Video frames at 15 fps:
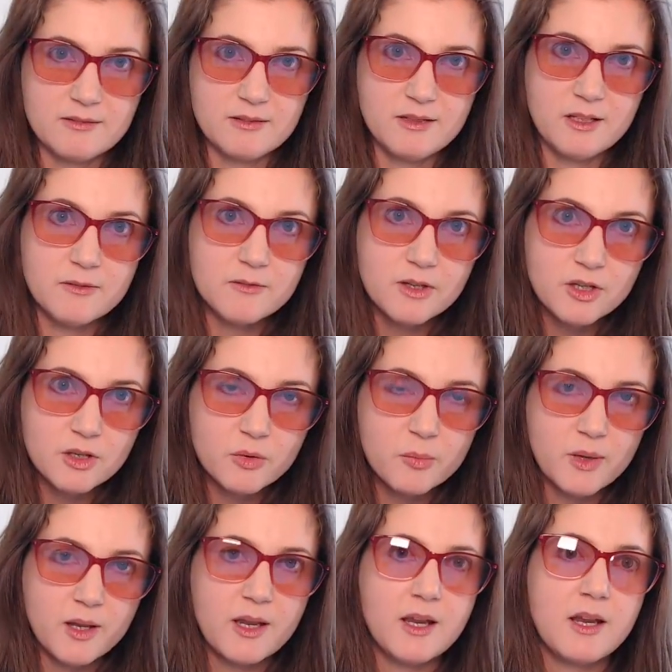giving you
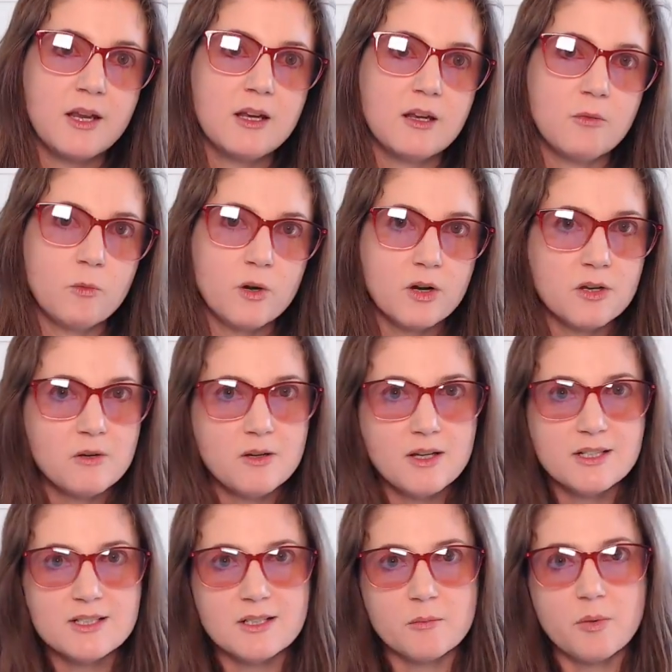pain and where you
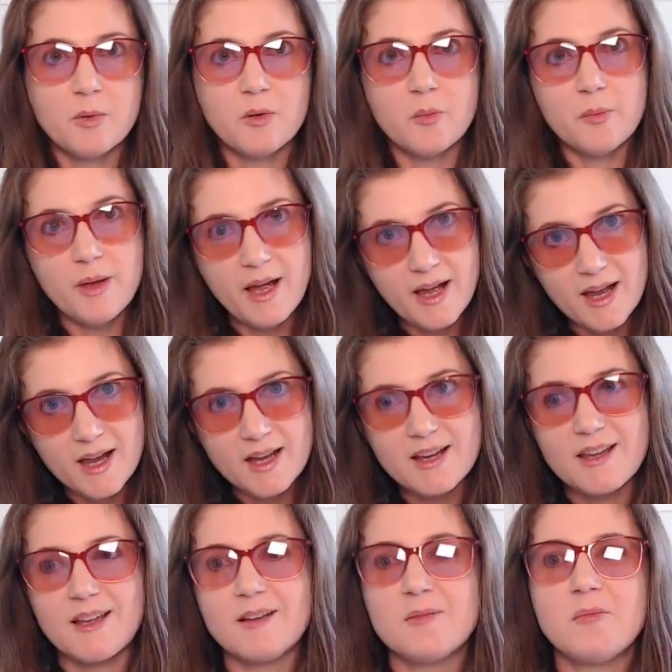need to pull
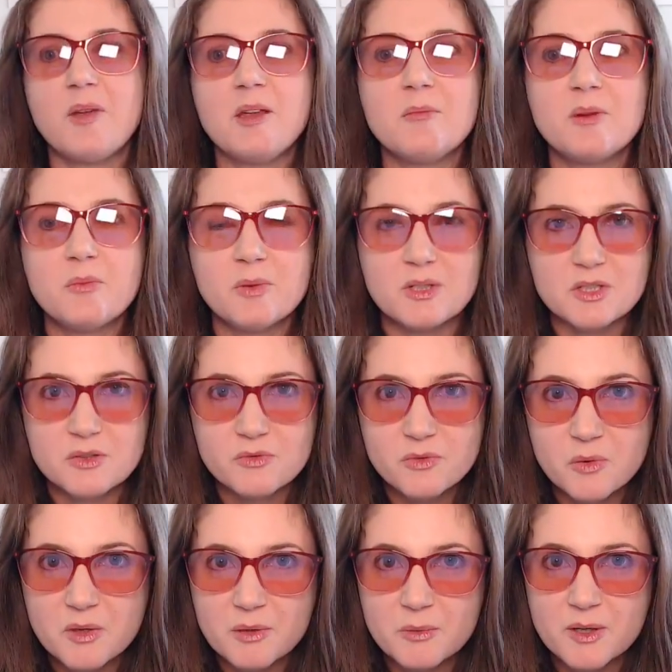back and maybe push
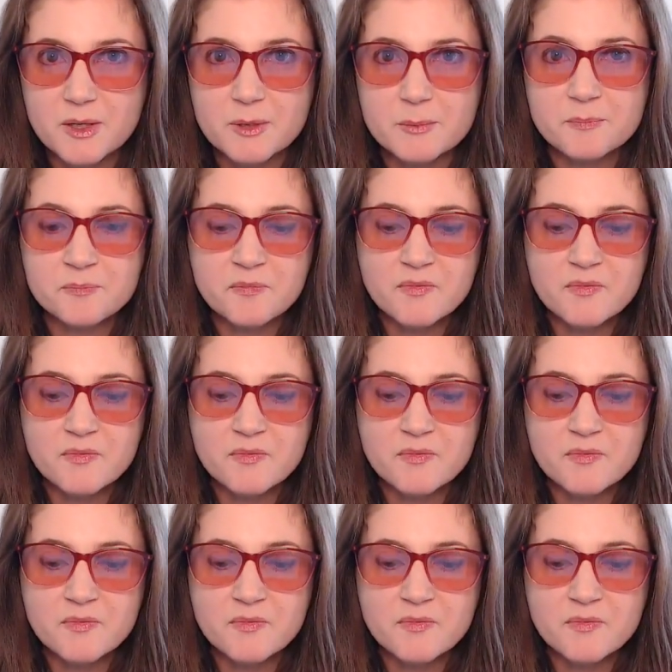forward.